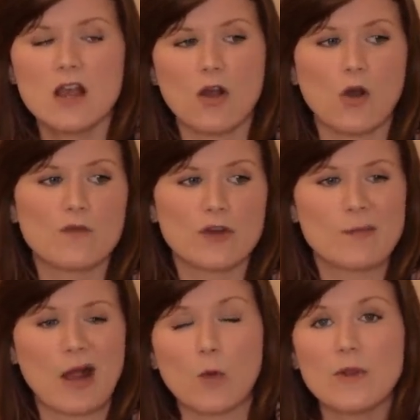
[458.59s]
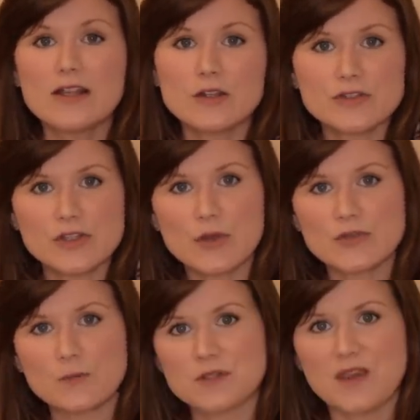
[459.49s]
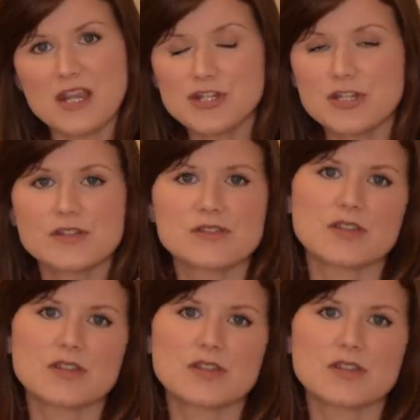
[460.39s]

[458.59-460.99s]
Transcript: Over about a week or so's observations,